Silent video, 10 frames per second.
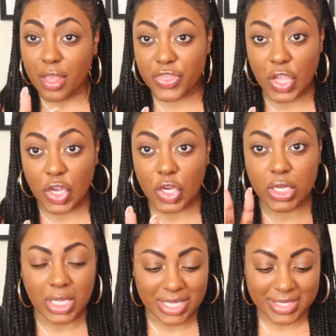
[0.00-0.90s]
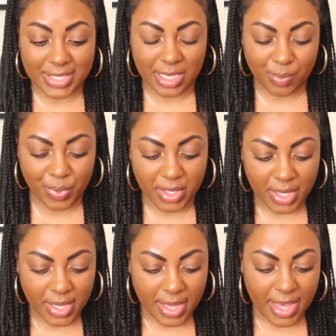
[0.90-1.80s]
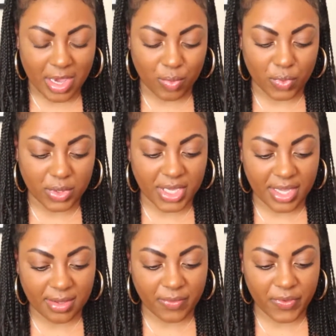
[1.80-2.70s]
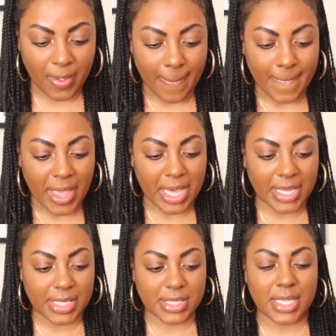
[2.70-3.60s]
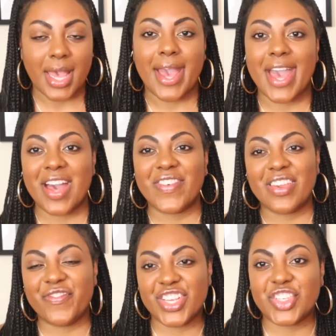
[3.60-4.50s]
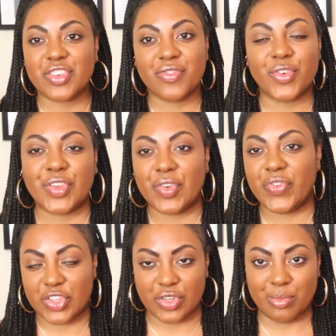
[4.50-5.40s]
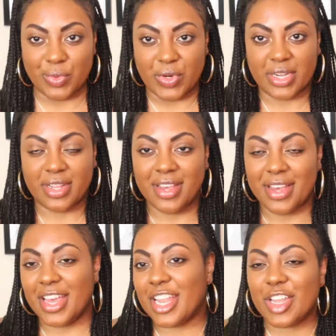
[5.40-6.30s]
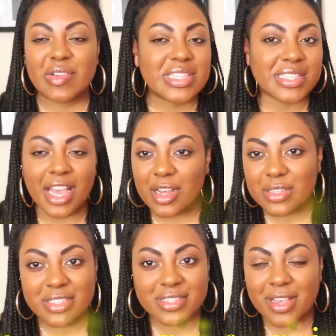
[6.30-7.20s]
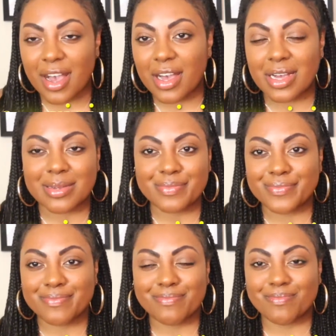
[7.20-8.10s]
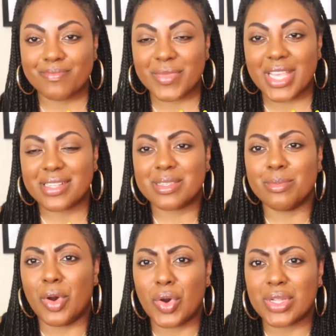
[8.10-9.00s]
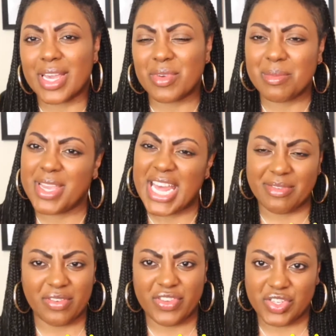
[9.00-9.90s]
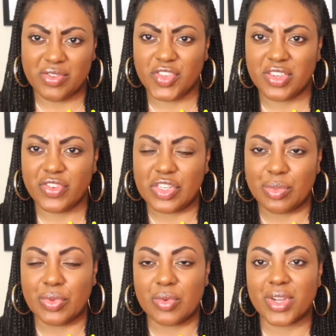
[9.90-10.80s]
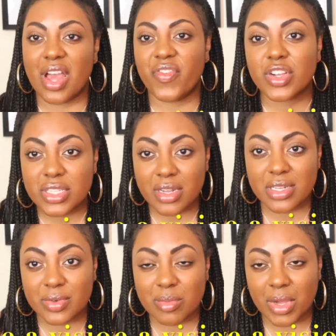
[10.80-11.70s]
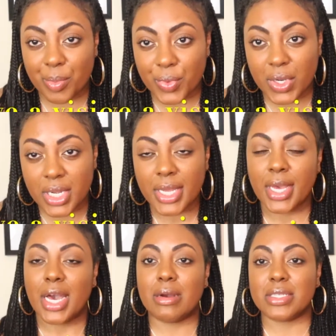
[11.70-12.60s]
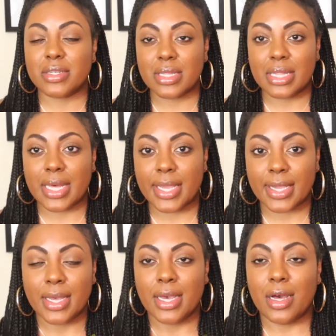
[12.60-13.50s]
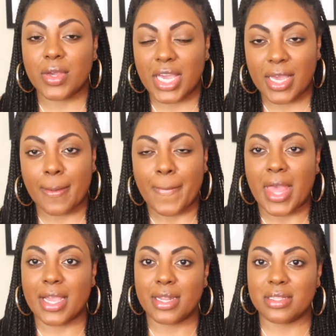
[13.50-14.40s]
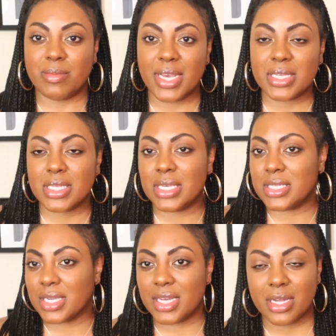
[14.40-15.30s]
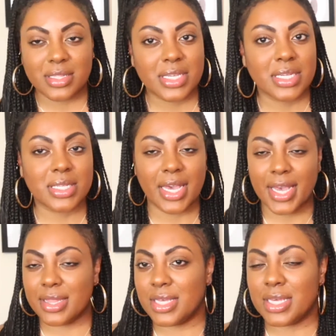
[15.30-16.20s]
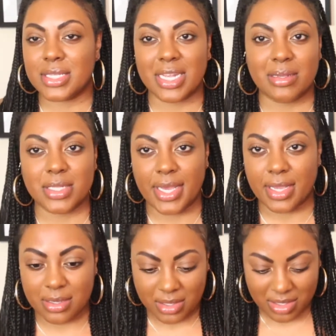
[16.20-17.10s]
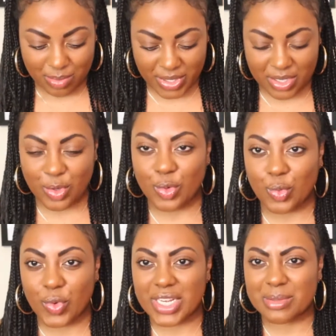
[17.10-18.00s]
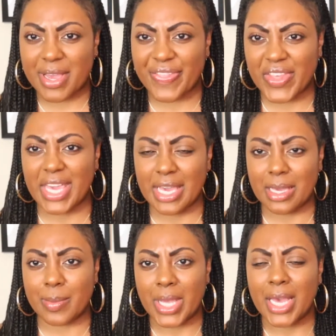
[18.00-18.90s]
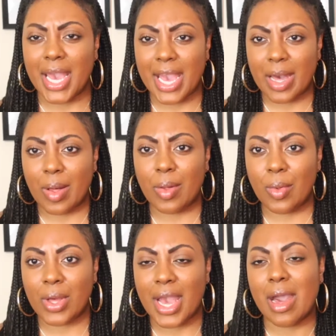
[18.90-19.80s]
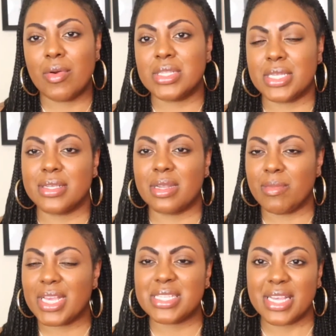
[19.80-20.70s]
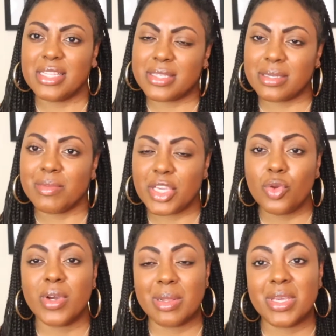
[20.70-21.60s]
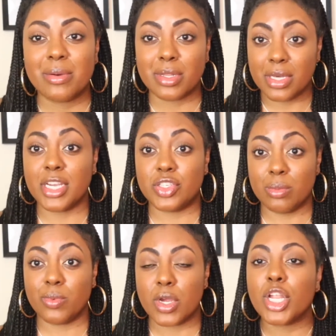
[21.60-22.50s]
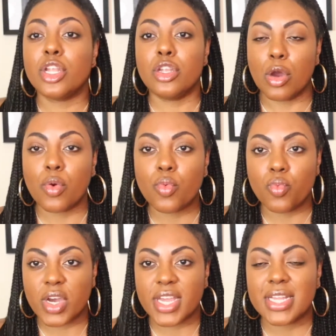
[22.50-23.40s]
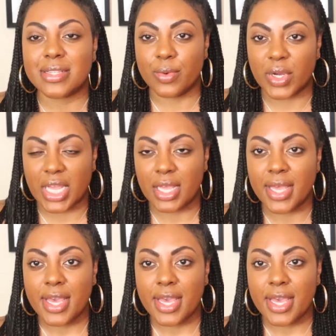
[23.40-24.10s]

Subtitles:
Third tip I will give is have a vision for your vision board. And I know it sounds small, like, what do you mean have a vision for your vision board? When I first started doing my board, I was literally like, okay, I cut out the magazines, I cut out this, I had this, and I was like, but what is my theme? How is this going to make sense to me? You want to be able to look at your board and know what is on it.